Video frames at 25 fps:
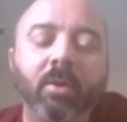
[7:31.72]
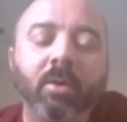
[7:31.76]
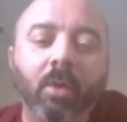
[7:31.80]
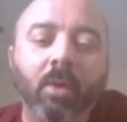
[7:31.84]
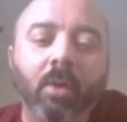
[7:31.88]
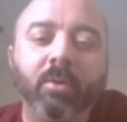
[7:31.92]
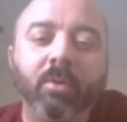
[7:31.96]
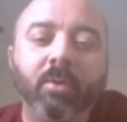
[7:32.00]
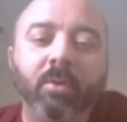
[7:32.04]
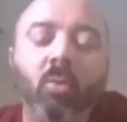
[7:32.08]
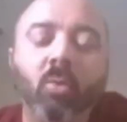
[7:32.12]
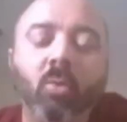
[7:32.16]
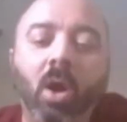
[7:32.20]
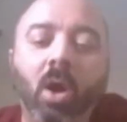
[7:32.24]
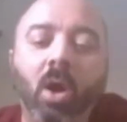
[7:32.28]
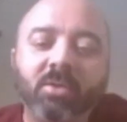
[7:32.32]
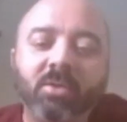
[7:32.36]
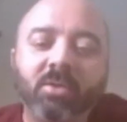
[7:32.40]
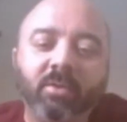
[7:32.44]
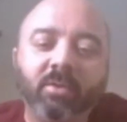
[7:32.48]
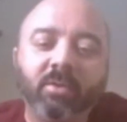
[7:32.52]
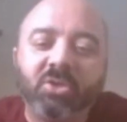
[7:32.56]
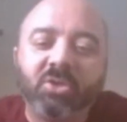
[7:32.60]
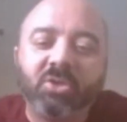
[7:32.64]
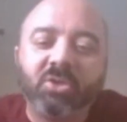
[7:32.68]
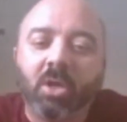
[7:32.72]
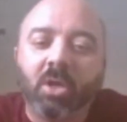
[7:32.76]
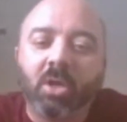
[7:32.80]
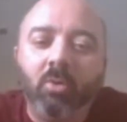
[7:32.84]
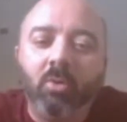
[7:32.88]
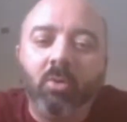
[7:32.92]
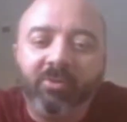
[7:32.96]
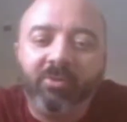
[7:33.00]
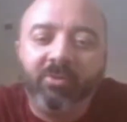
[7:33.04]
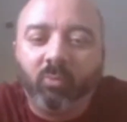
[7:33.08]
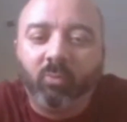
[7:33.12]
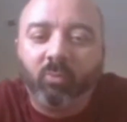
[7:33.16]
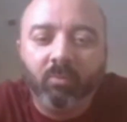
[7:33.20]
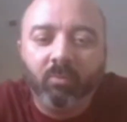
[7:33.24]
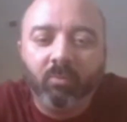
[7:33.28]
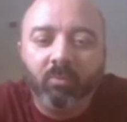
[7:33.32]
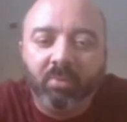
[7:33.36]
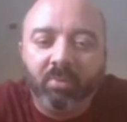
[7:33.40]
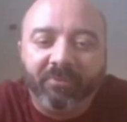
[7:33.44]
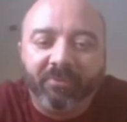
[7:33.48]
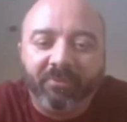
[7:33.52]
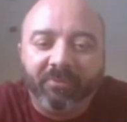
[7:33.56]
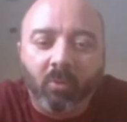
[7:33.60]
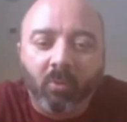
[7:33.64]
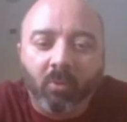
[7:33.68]
were you watching the shows
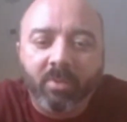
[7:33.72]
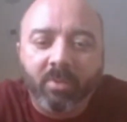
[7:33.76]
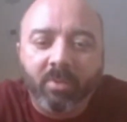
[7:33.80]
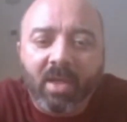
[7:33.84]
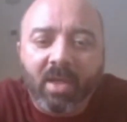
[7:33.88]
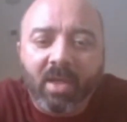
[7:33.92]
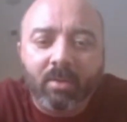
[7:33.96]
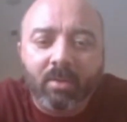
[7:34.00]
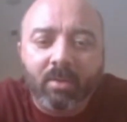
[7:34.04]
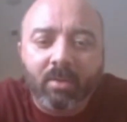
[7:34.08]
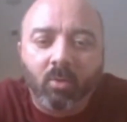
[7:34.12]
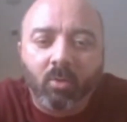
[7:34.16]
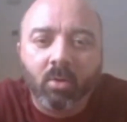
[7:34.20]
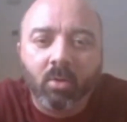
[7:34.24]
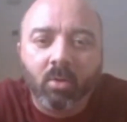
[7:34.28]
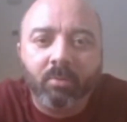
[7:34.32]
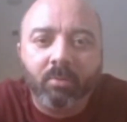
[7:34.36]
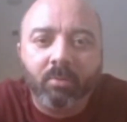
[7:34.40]
before that, or?